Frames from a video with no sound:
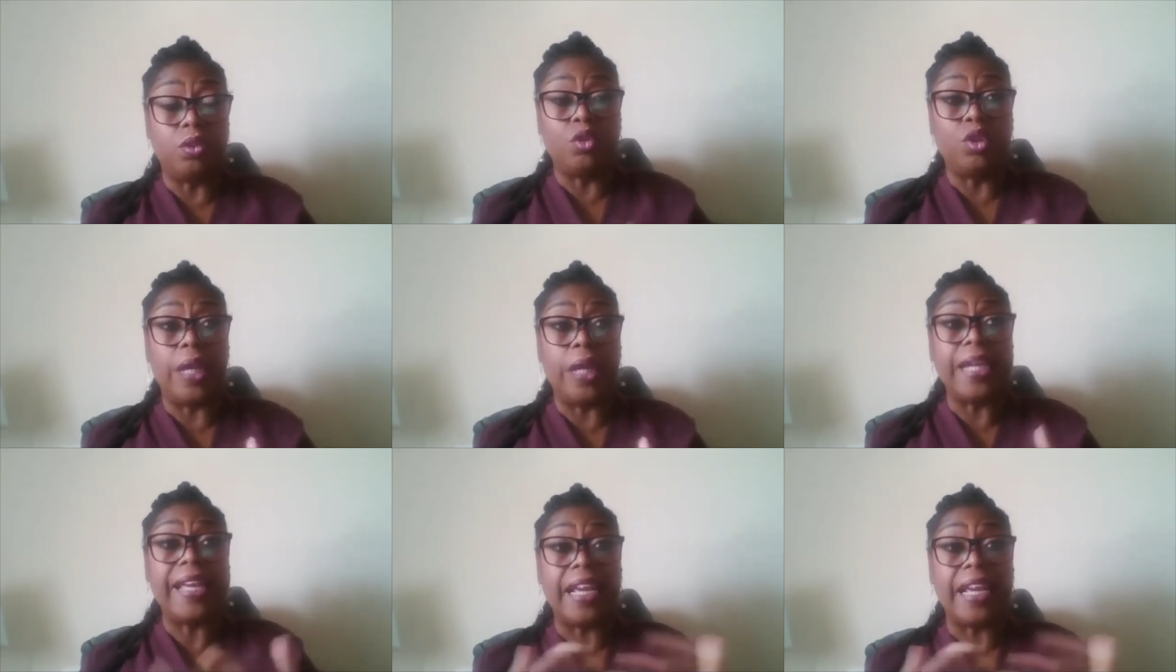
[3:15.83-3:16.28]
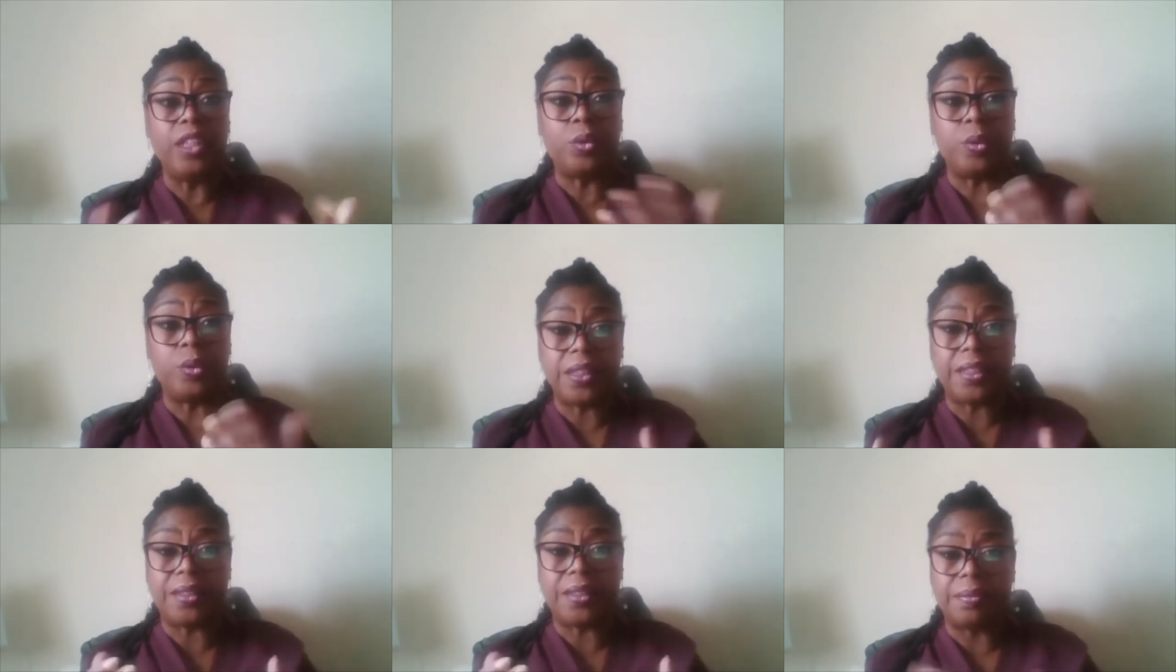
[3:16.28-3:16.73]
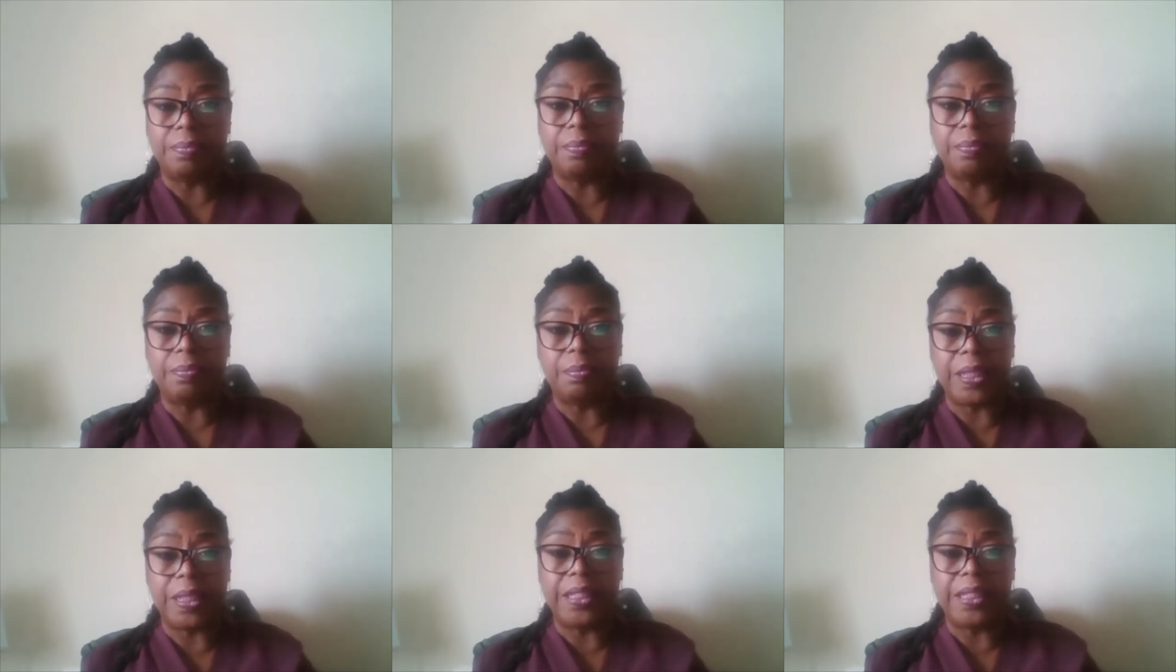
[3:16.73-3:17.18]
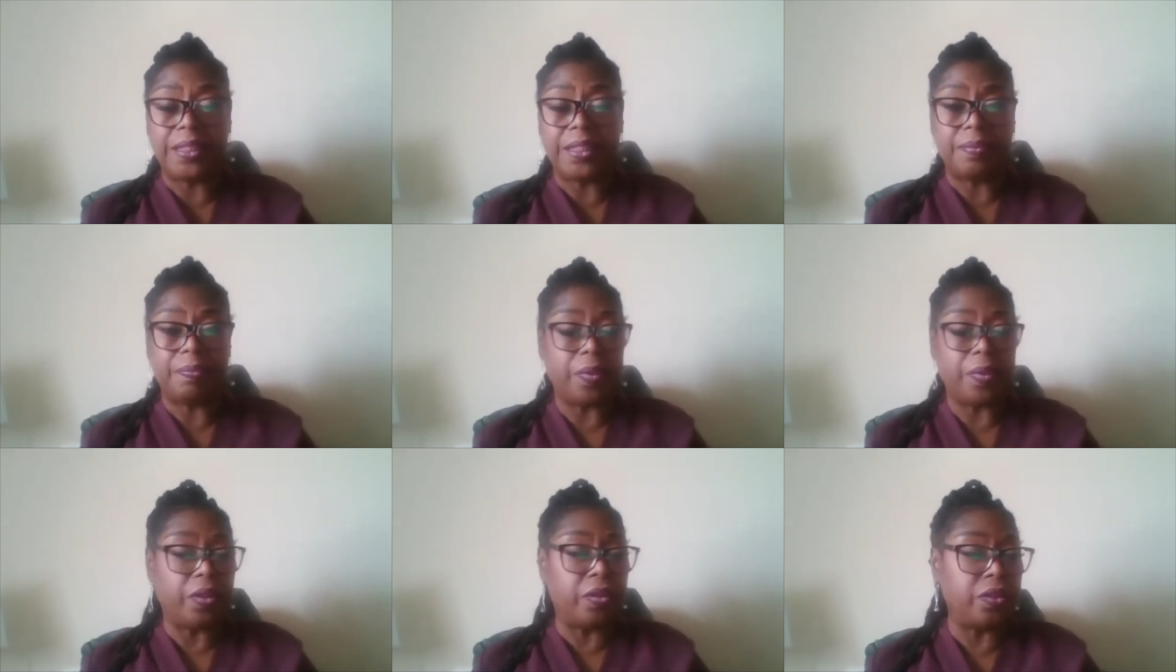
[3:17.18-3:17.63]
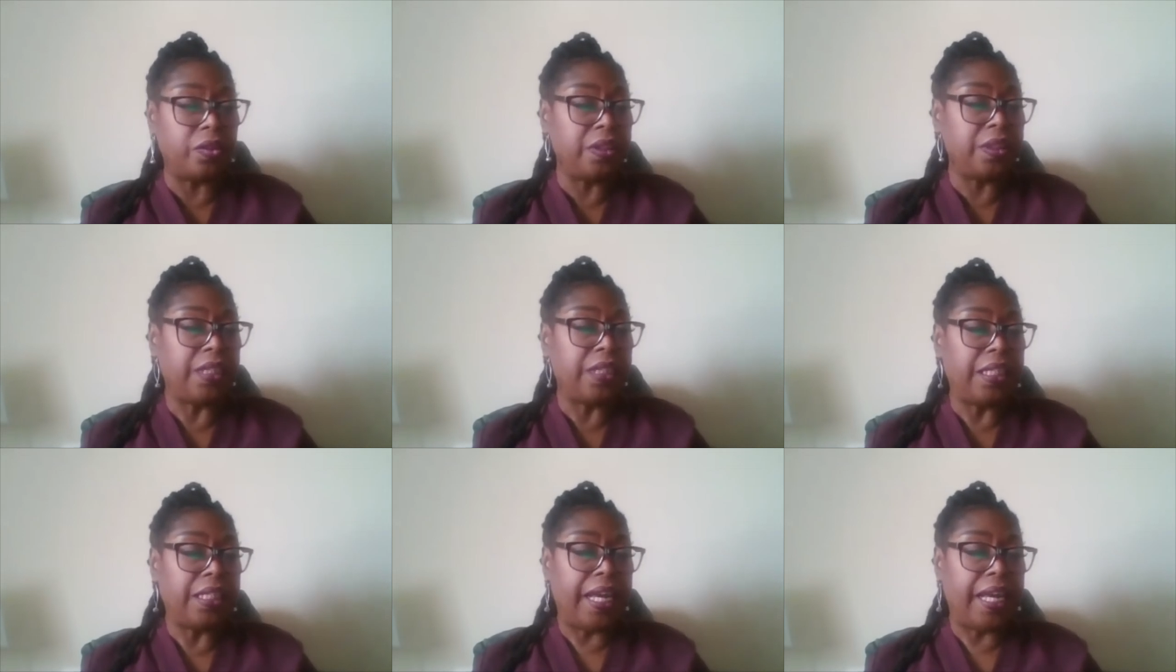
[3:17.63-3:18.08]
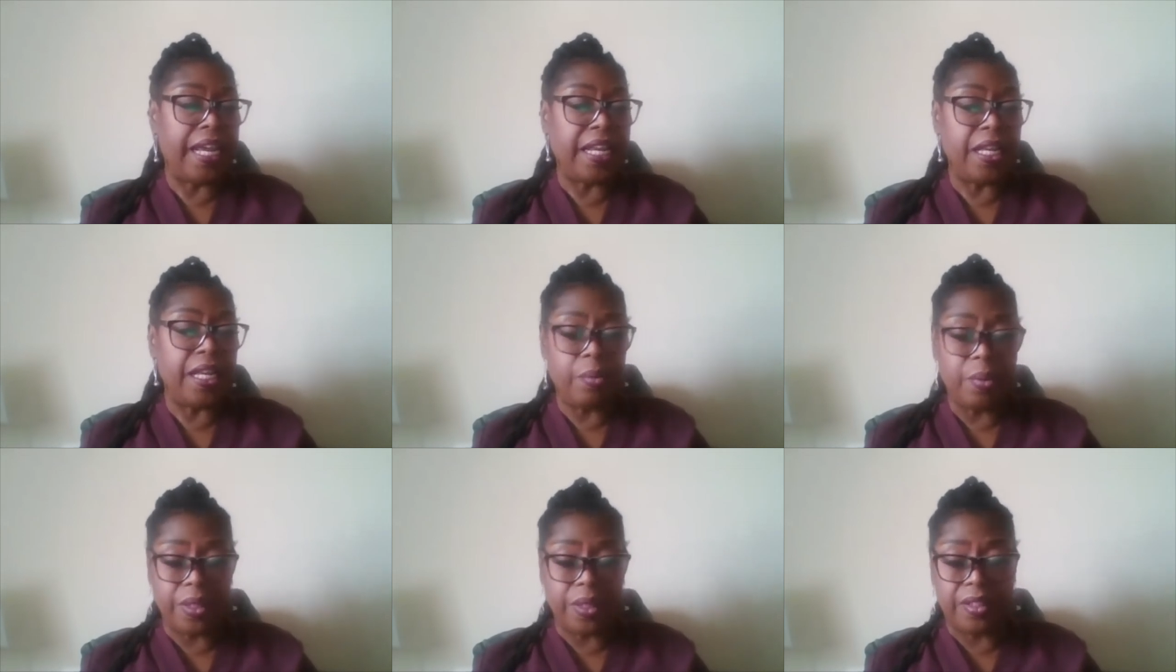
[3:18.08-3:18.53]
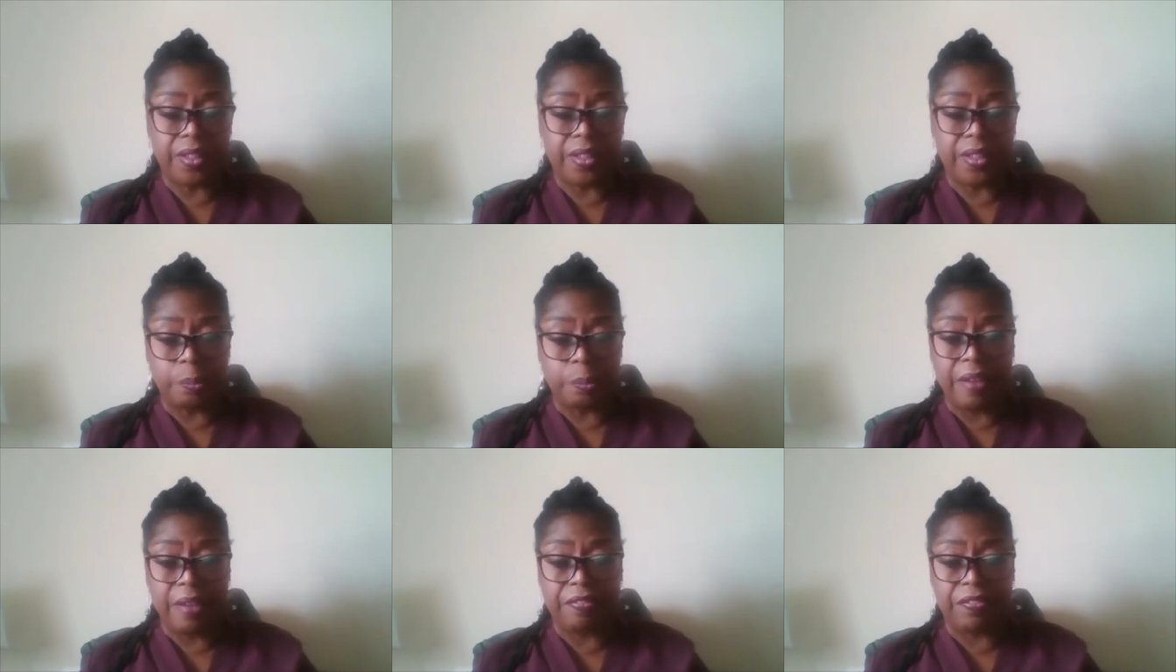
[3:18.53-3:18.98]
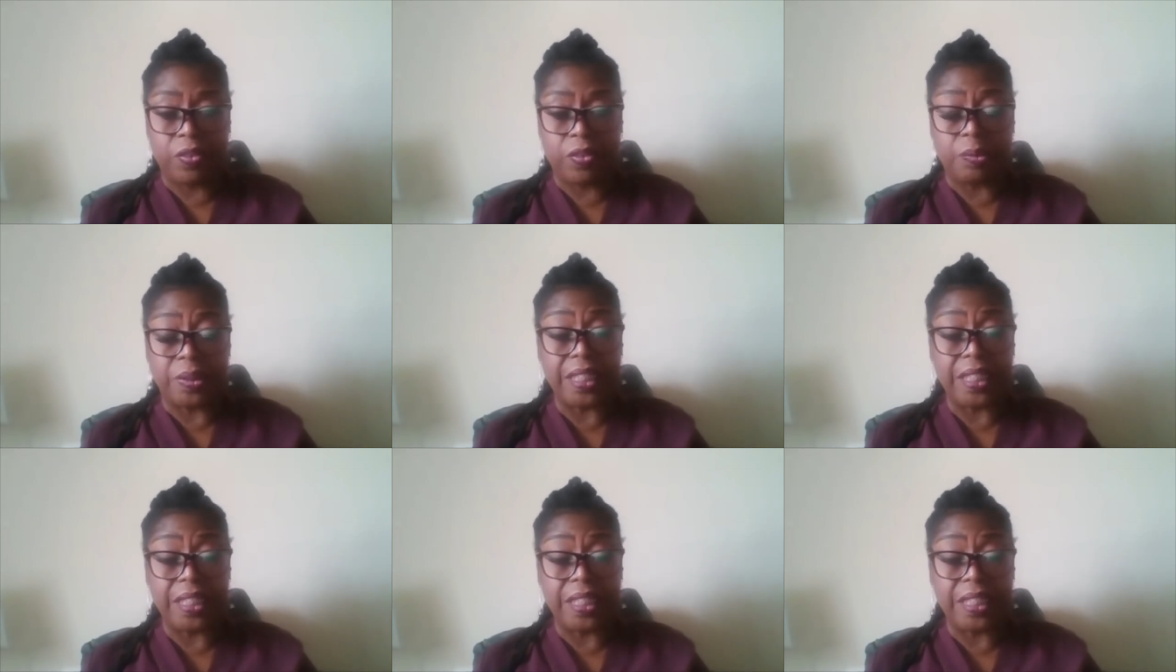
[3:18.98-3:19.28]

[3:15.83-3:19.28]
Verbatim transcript: engage with us, please, on any one of those platforms.